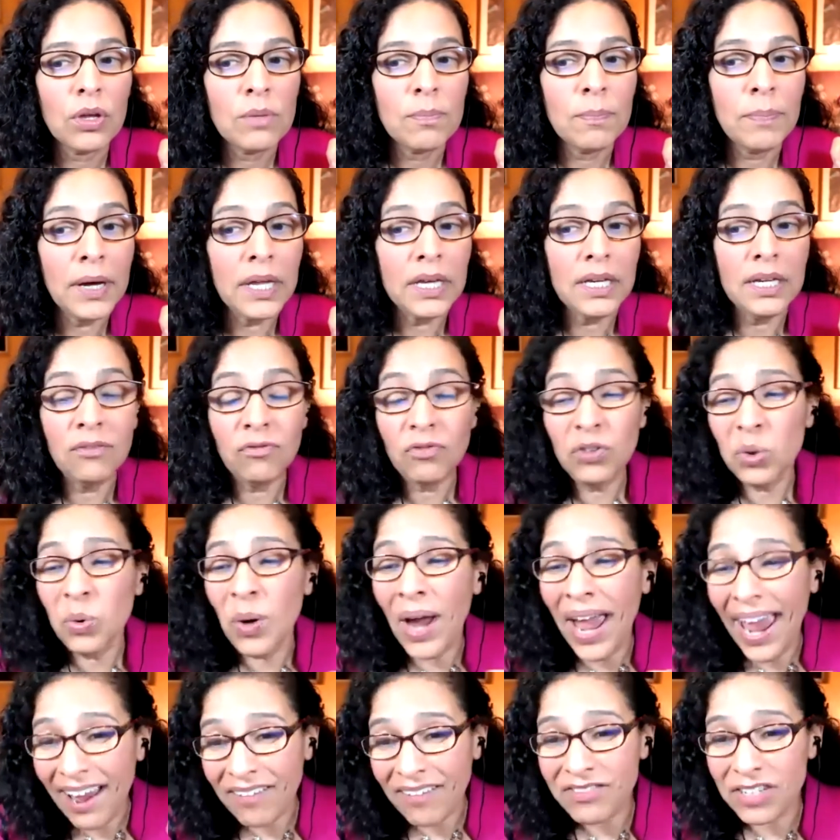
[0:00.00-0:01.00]
But if you
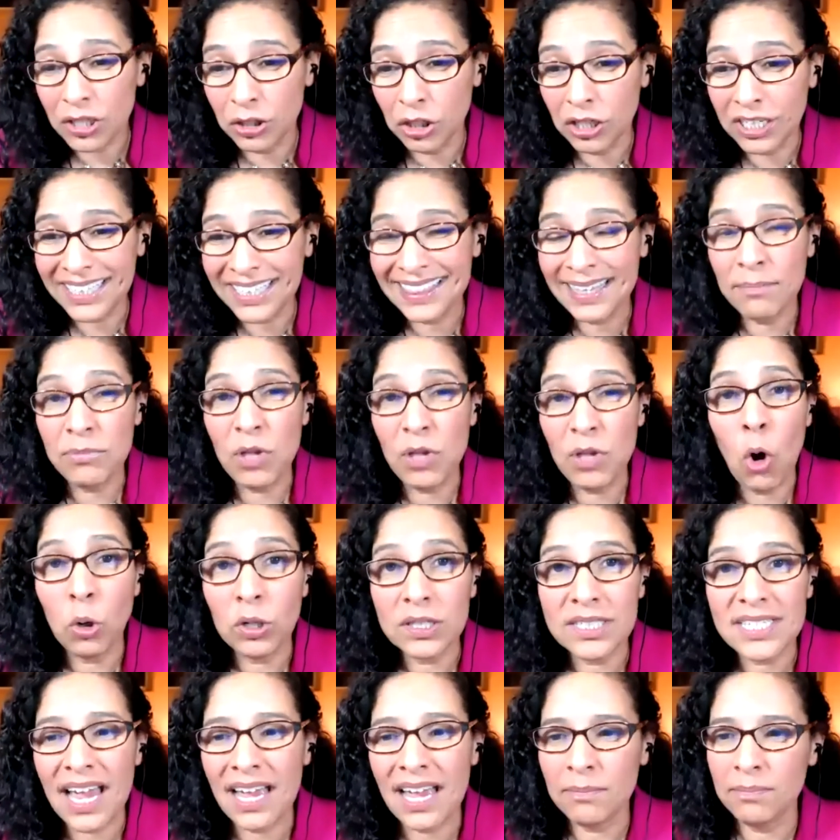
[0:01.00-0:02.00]
have to look at them the
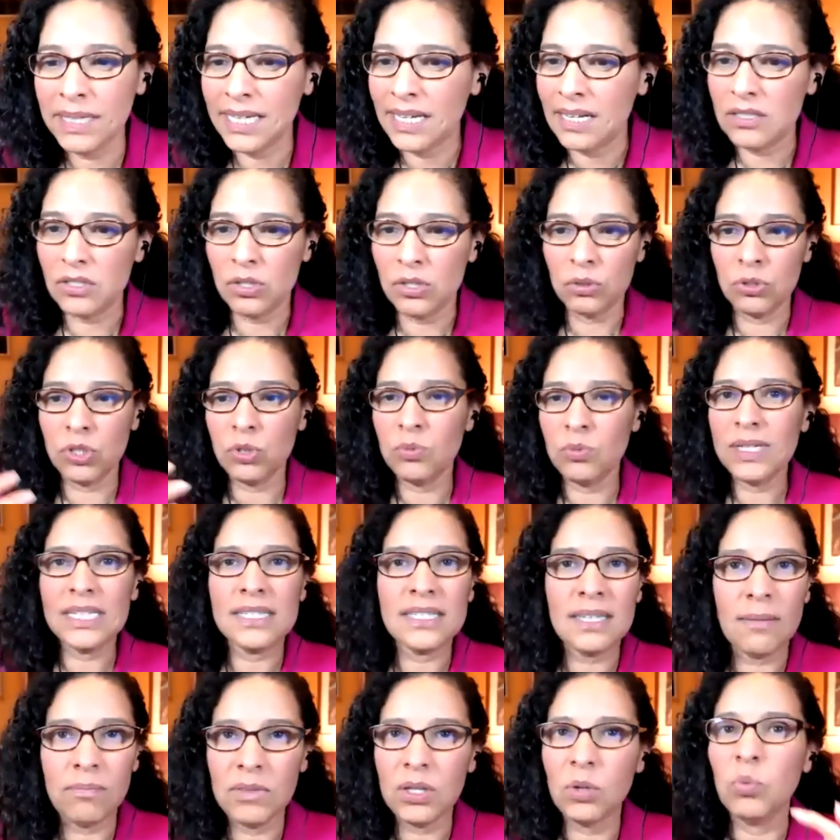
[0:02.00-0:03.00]
whole time because you're doing
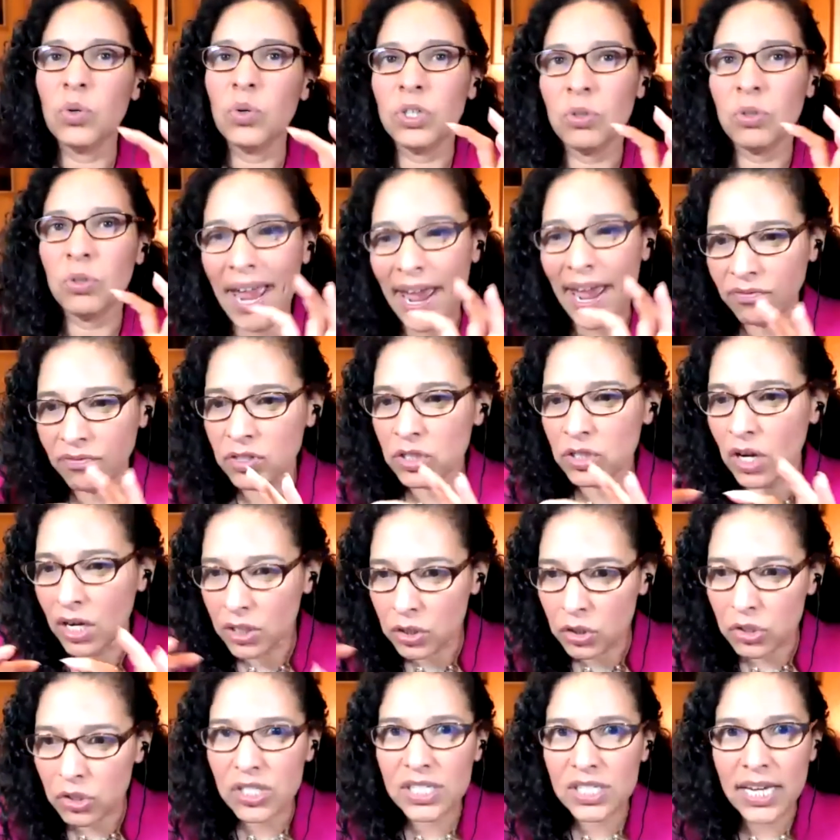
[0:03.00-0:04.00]
something where you have to
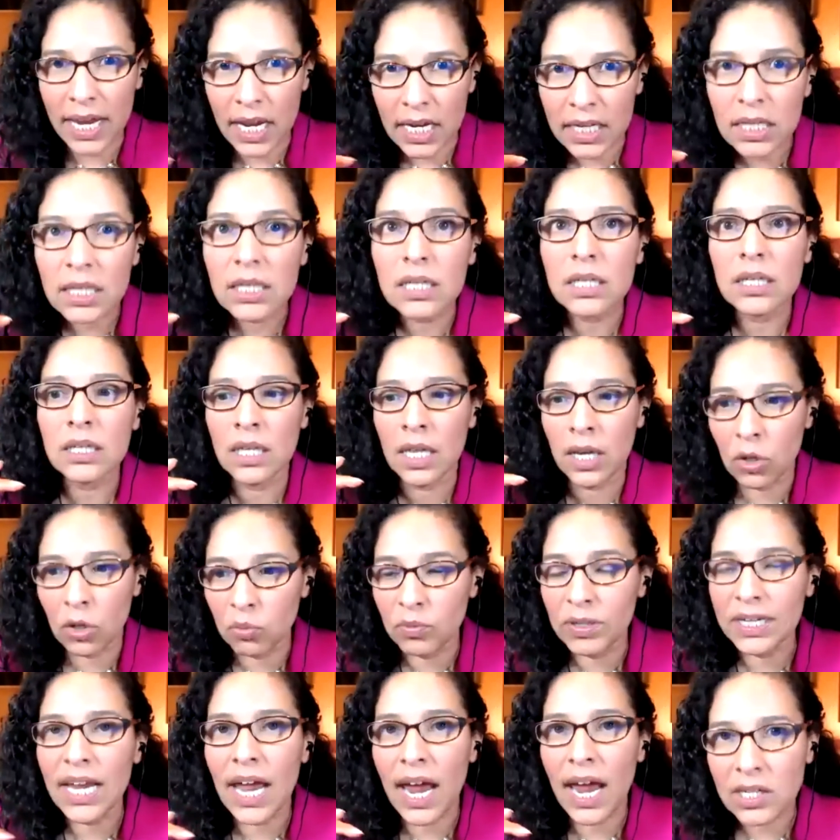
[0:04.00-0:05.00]
understand their
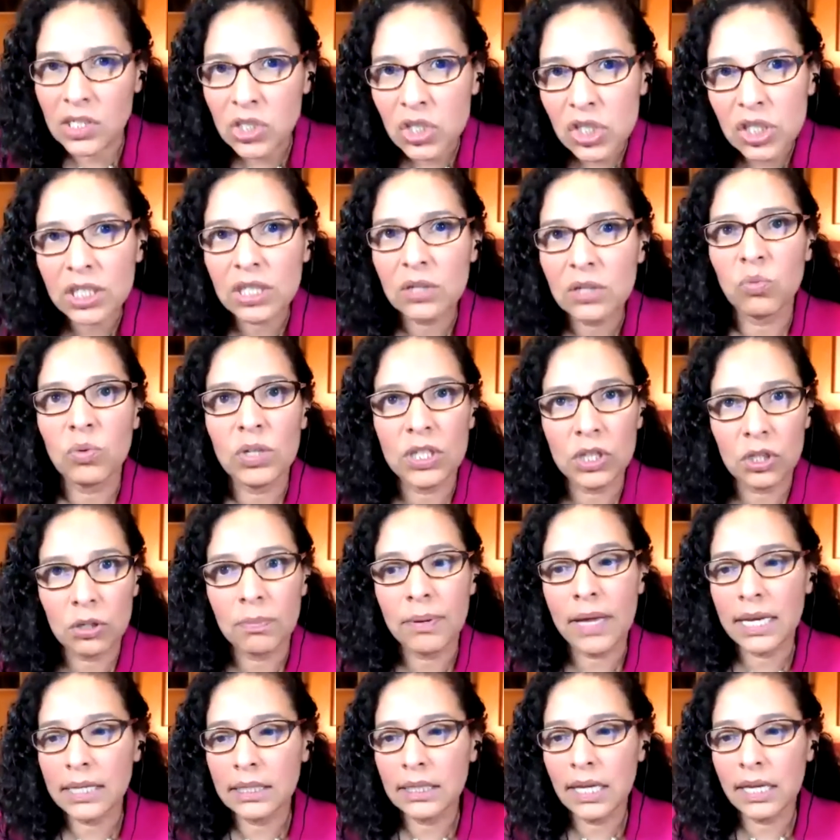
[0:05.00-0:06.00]
reaction and read their
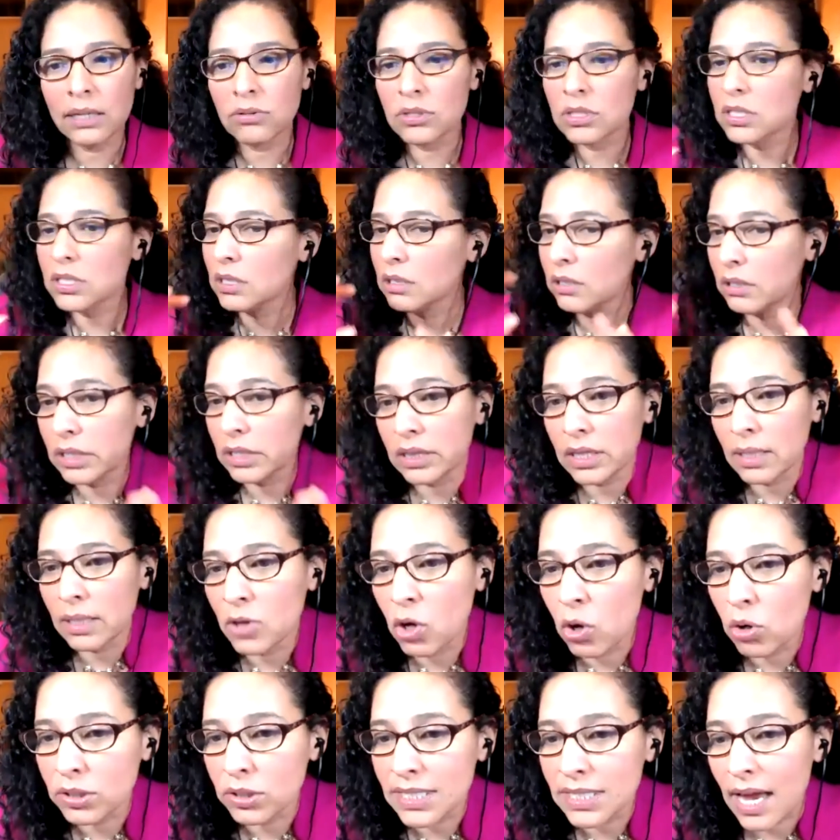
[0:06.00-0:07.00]
body language, then look at them
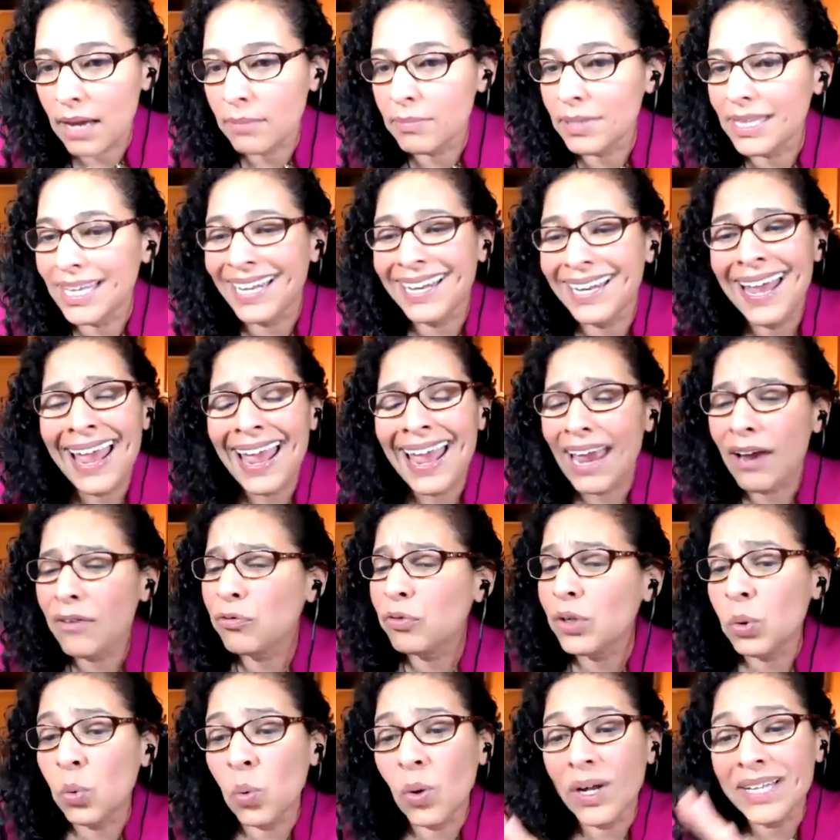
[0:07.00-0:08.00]
the whole time. And then
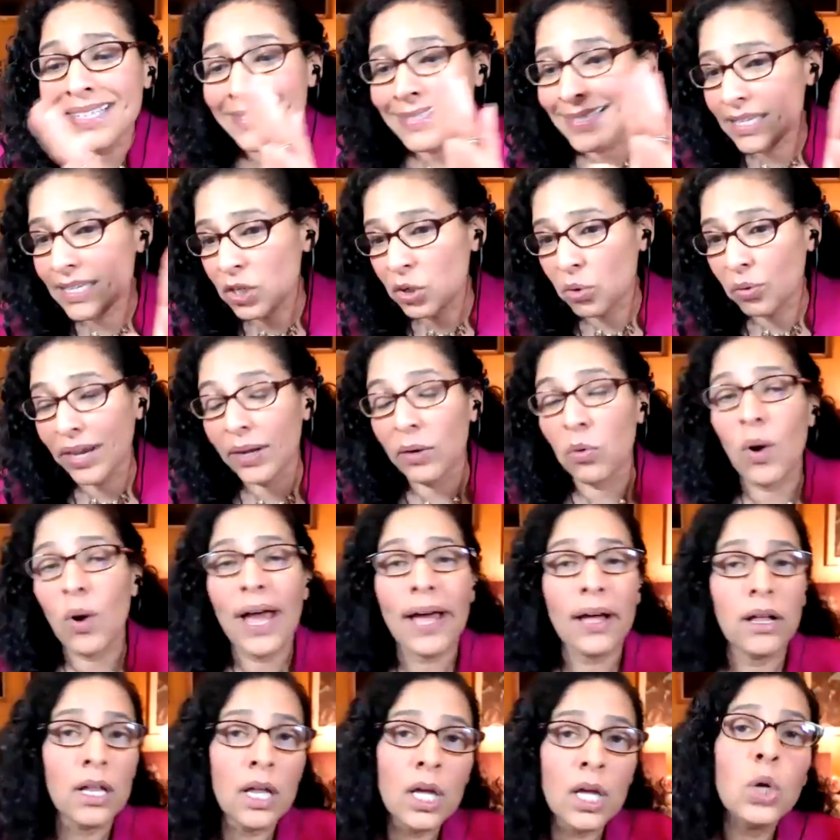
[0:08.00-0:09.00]
every once in a great
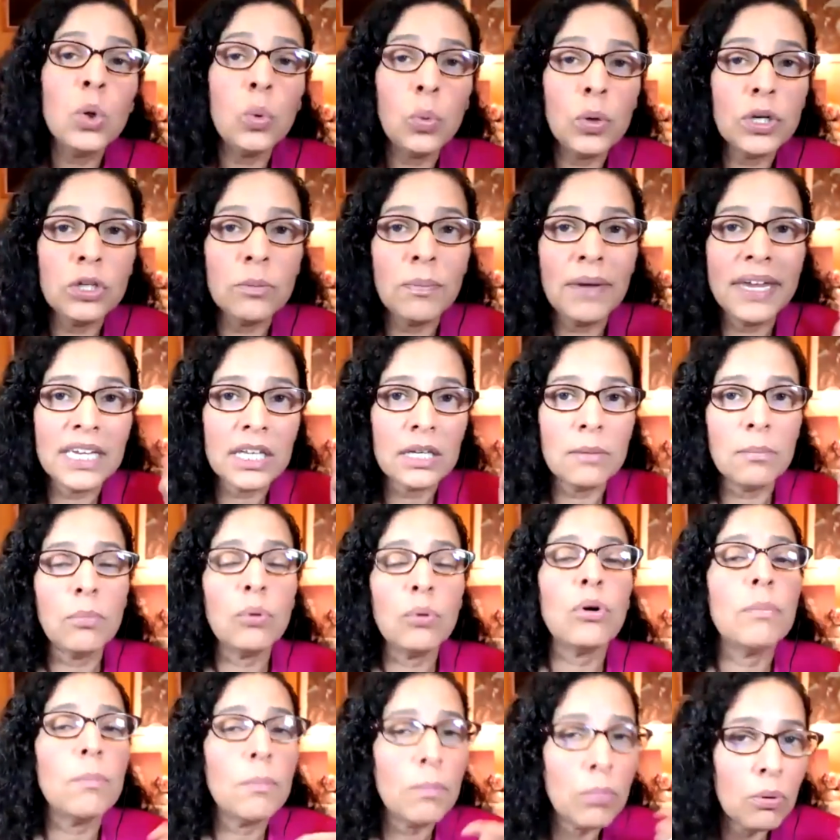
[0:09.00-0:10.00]
while, when you make an
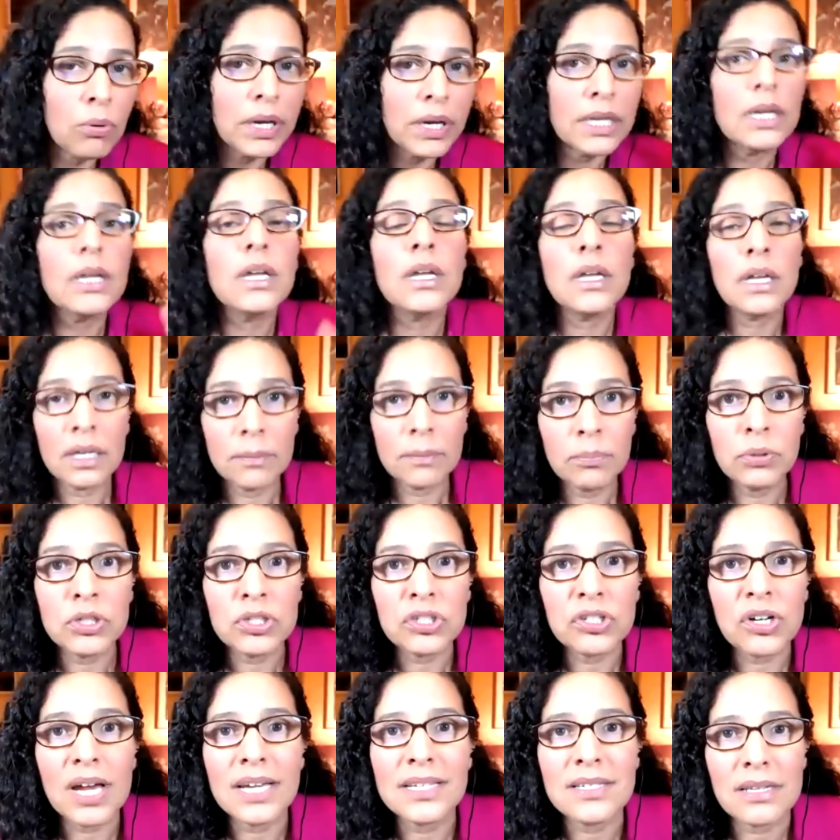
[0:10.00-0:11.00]
important point,
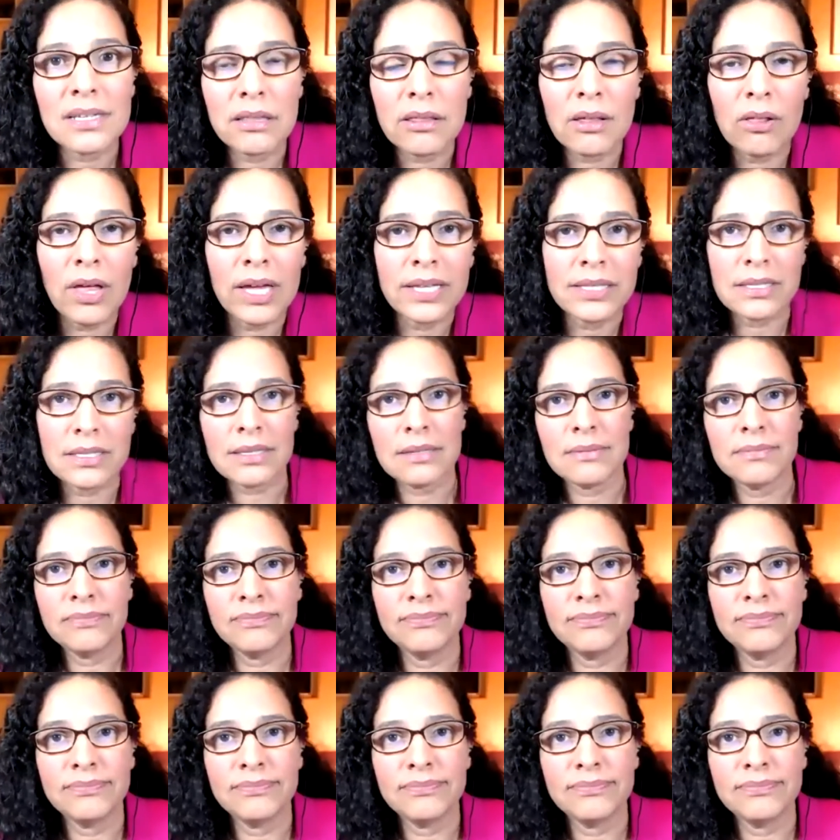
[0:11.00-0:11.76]
put your eyes to the lens.